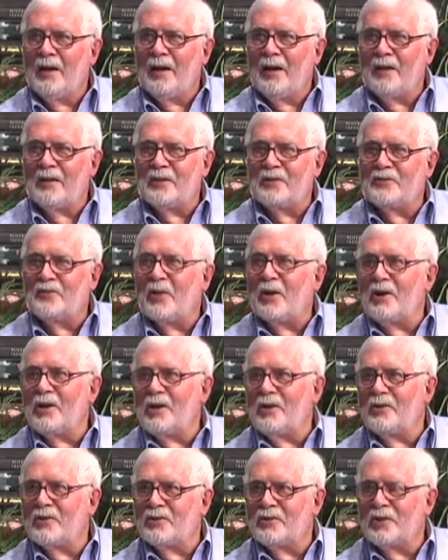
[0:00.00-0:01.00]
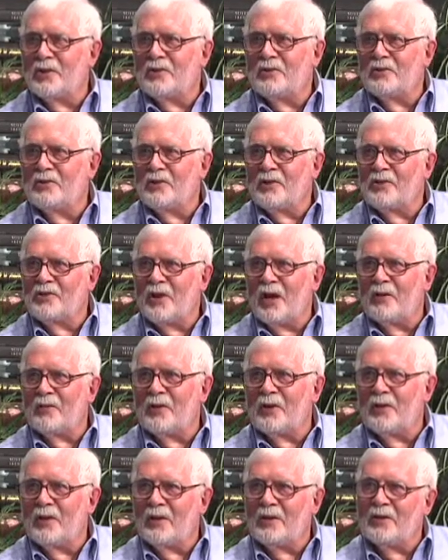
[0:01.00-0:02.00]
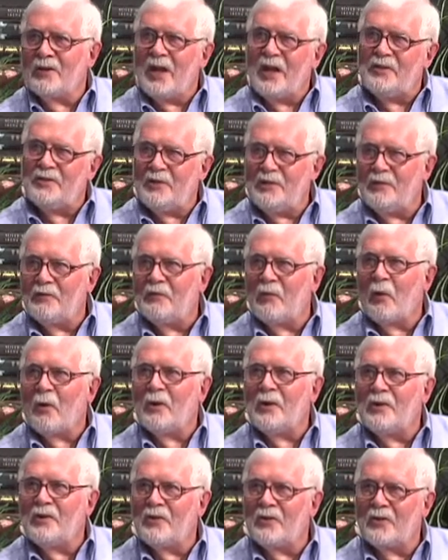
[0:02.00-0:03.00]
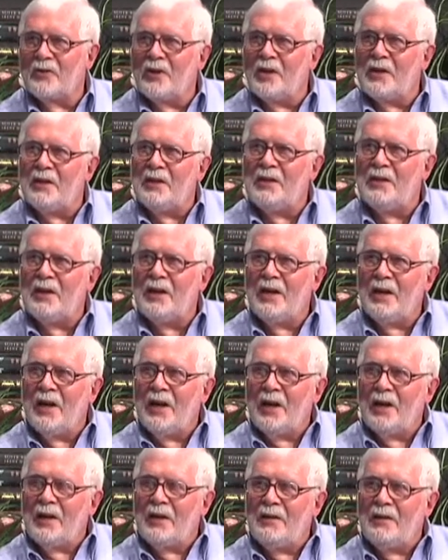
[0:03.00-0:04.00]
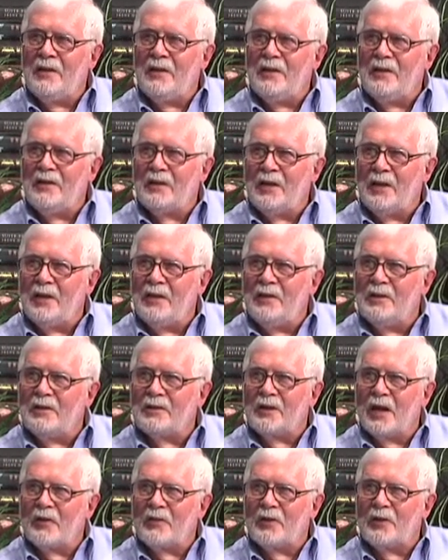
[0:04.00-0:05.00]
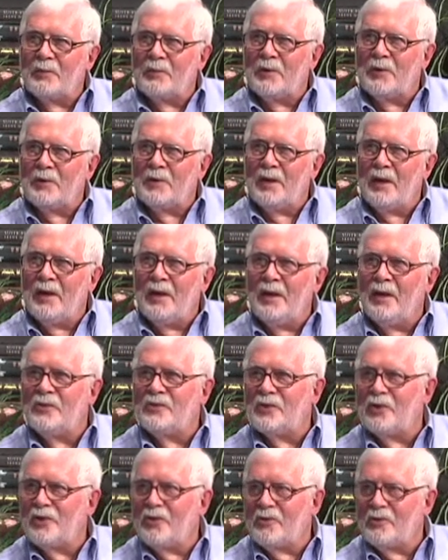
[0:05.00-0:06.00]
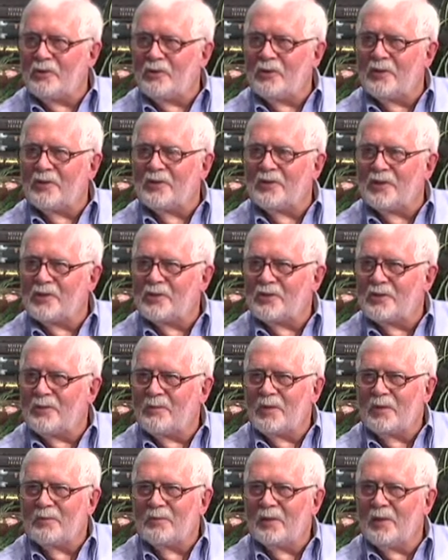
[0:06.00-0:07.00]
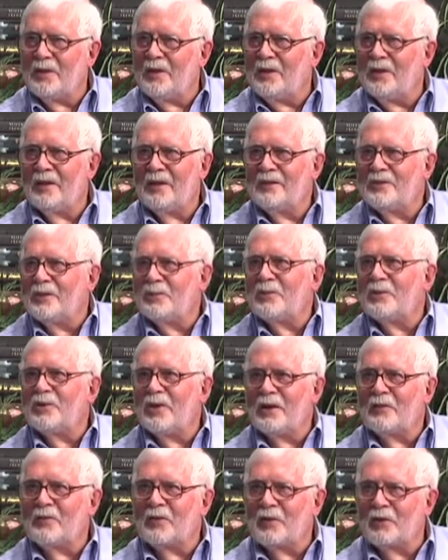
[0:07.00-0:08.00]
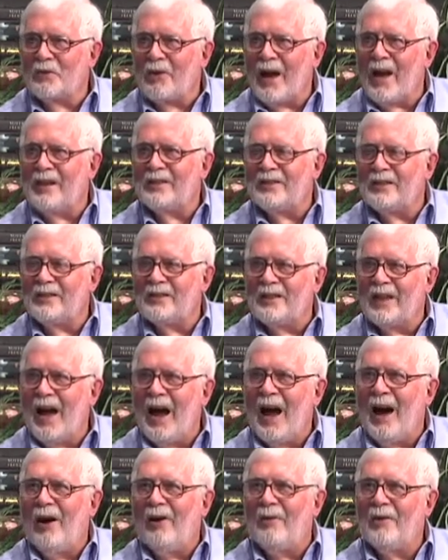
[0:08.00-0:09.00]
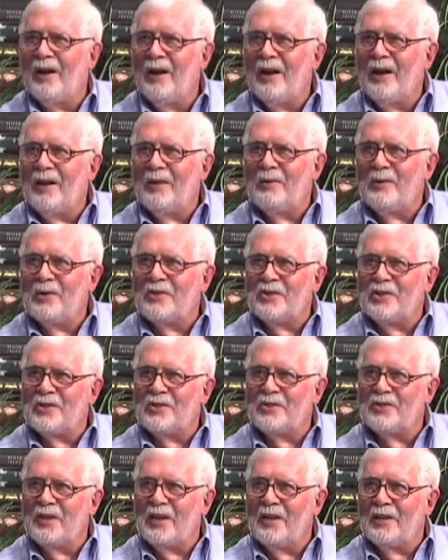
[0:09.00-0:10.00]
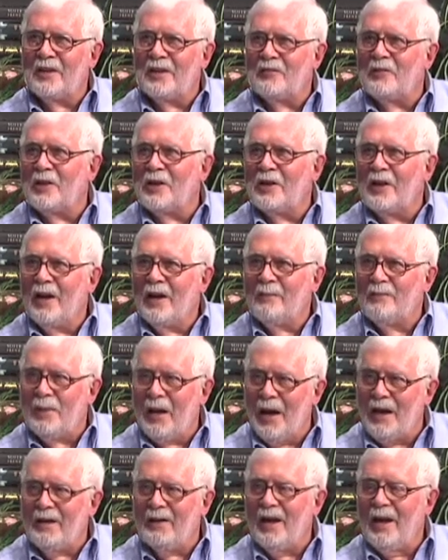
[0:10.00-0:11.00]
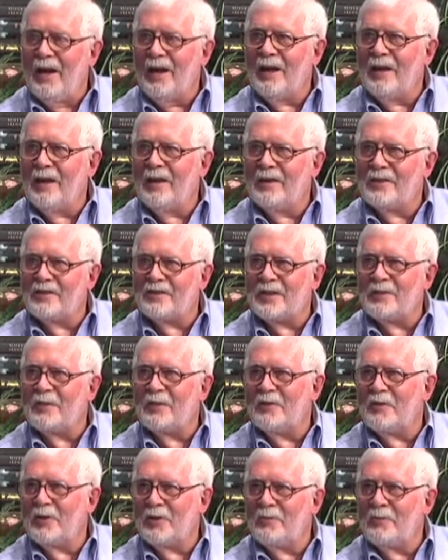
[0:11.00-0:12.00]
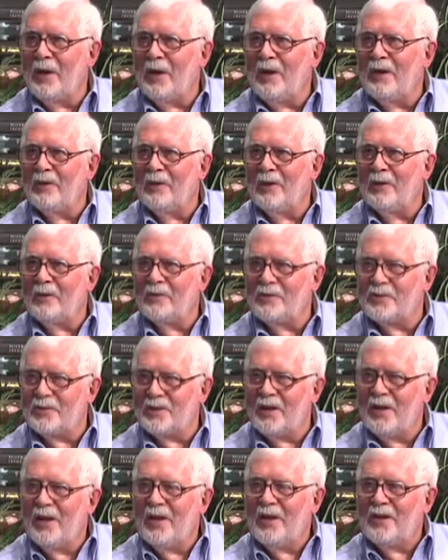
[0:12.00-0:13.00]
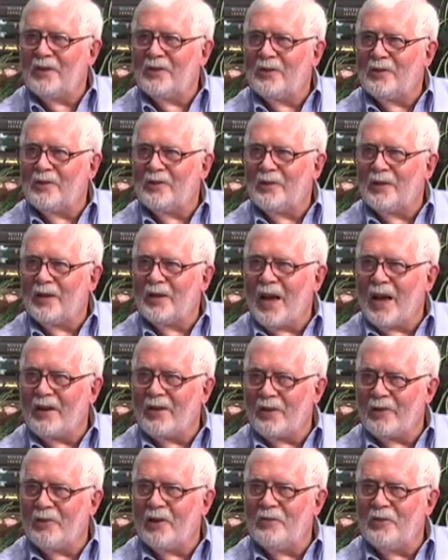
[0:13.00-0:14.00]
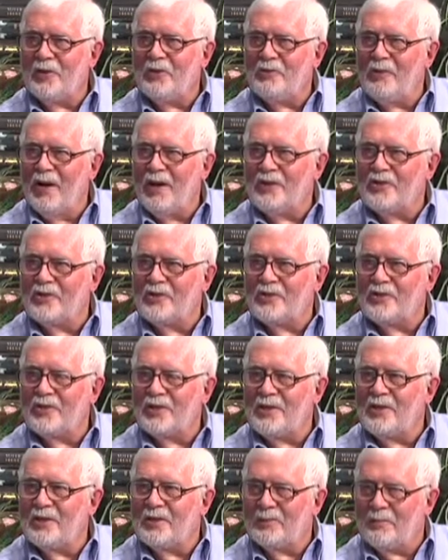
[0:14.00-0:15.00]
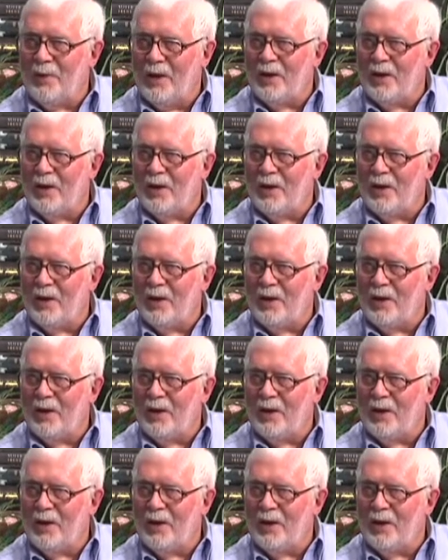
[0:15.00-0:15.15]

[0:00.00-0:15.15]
And it's very interesting to discover that in 1943, the Canadian government instituted the system that we simply take for granted now, which is that every payday, some of your pay goes to the Canada Revenue Agency,